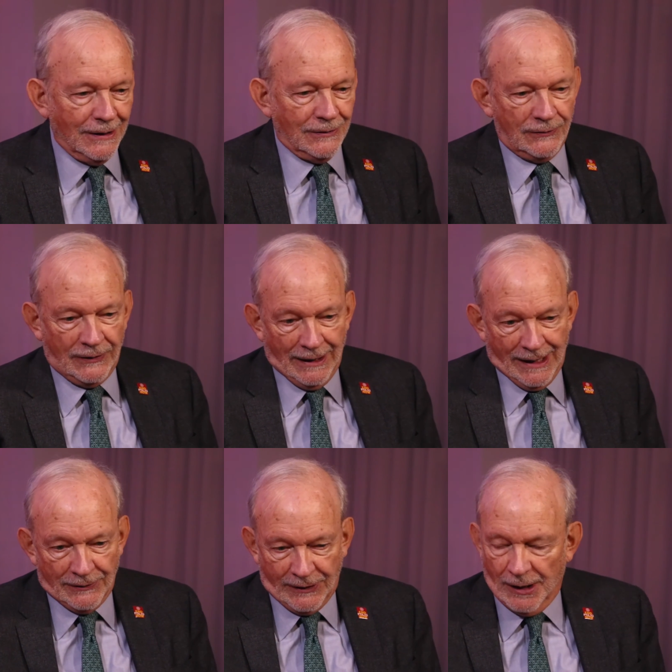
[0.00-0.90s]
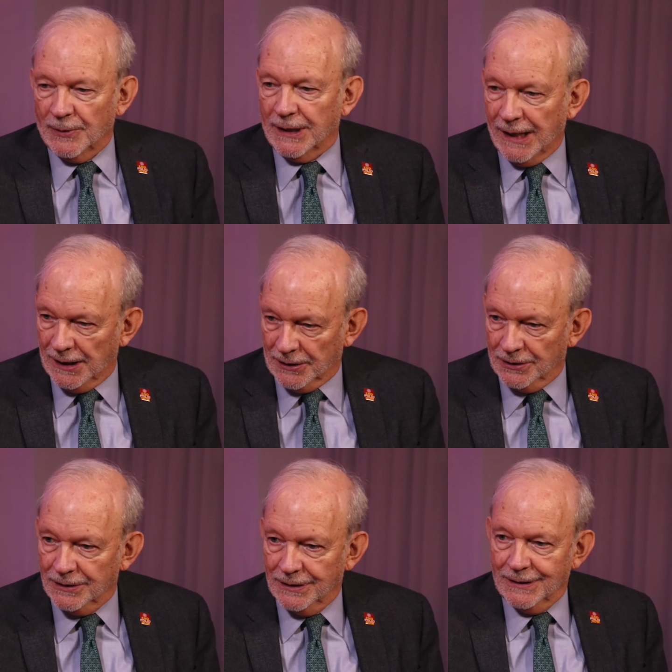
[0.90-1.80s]
to say, let's come together
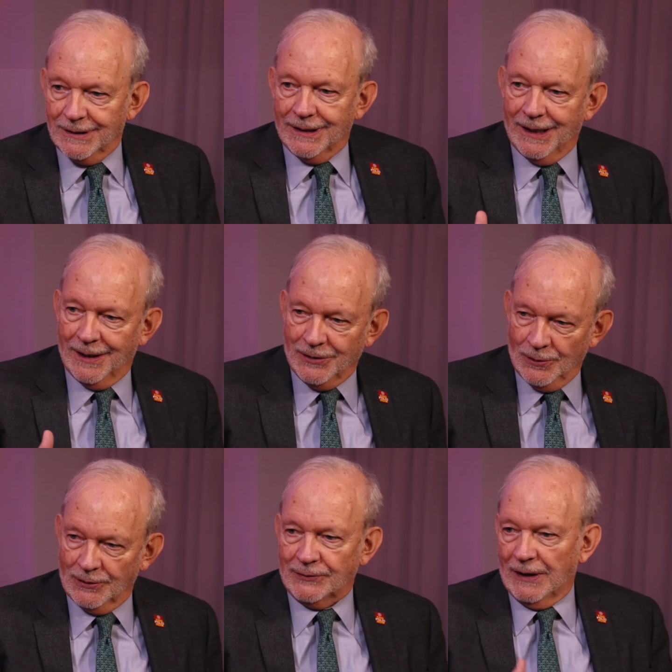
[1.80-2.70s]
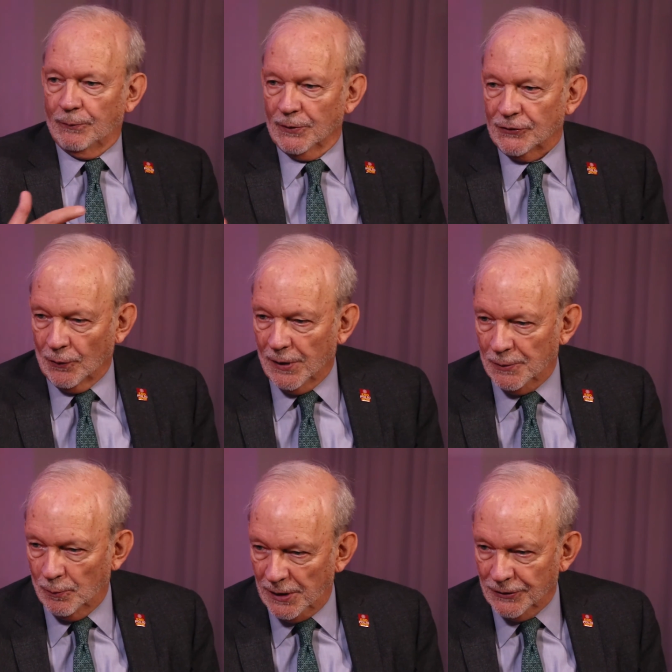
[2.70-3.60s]
and UNICEF will join
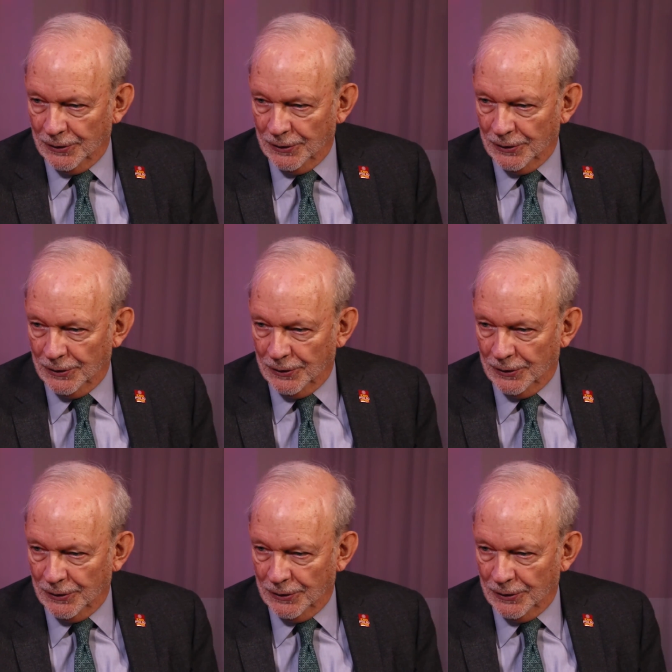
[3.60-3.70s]
with you,